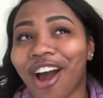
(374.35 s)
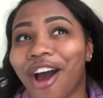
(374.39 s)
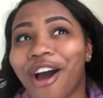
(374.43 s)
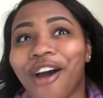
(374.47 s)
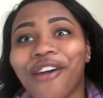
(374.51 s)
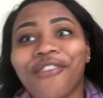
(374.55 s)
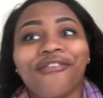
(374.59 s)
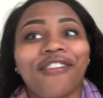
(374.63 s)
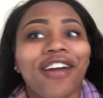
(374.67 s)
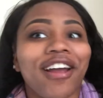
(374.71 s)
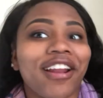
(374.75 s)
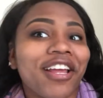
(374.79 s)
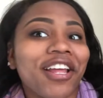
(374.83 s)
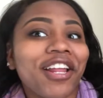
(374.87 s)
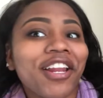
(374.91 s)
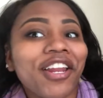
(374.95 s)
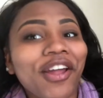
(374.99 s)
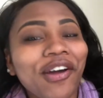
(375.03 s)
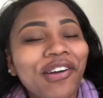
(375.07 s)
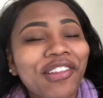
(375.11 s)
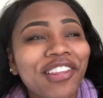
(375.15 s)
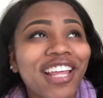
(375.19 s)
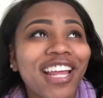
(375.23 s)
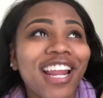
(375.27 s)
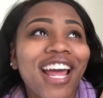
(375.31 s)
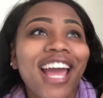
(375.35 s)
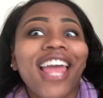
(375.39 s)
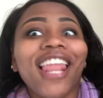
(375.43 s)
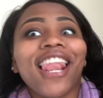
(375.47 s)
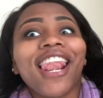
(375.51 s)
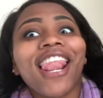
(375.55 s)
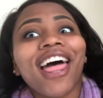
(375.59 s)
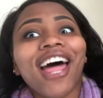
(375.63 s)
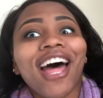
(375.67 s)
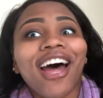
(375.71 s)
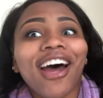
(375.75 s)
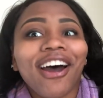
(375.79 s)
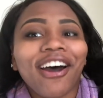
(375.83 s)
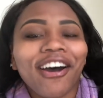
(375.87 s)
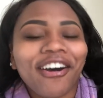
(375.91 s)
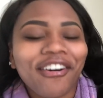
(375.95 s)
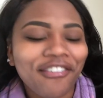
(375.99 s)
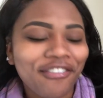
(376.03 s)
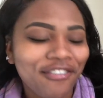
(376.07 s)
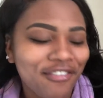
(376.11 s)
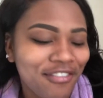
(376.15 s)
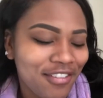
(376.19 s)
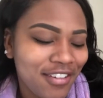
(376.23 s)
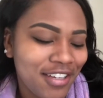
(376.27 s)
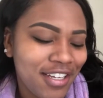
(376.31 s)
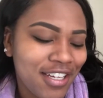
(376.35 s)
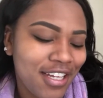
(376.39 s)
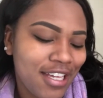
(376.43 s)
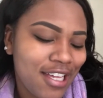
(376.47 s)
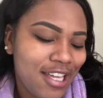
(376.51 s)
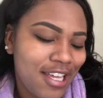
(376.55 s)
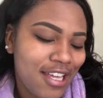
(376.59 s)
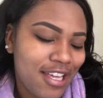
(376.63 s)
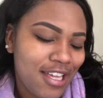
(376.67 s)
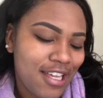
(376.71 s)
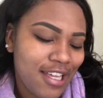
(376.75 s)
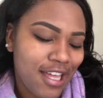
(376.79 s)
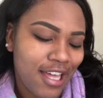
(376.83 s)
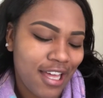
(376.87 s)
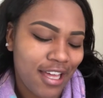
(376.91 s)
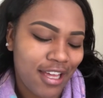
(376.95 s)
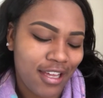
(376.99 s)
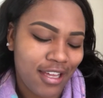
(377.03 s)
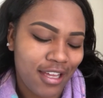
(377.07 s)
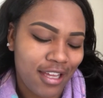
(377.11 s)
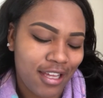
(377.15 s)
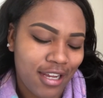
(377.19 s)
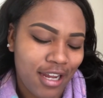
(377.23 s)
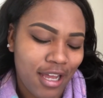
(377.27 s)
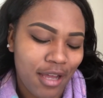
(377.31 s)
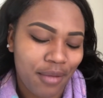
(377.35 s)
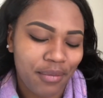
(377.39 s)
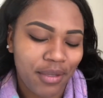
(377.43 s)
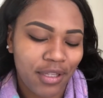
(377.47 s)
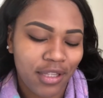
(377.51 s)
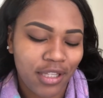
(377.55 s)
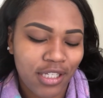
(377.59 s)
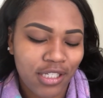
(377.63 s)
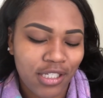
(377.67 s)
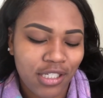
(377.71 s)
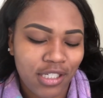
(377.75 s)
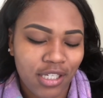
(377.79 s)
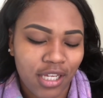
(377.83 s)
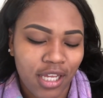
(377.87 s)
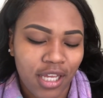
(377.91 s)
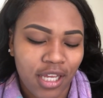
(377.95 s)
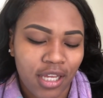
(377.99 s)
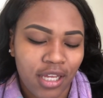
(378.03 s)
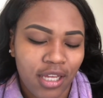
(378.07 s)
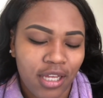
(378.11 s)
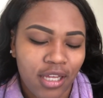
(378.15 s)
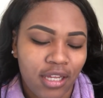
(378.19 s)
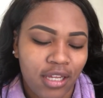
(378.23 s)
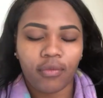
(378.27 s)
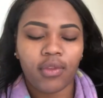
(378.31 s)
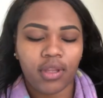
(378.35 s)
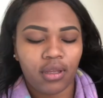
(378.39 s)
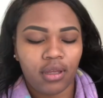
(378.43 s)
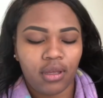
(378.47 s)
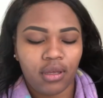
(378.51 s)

already know that I love. Yeah, and I'm in the shade.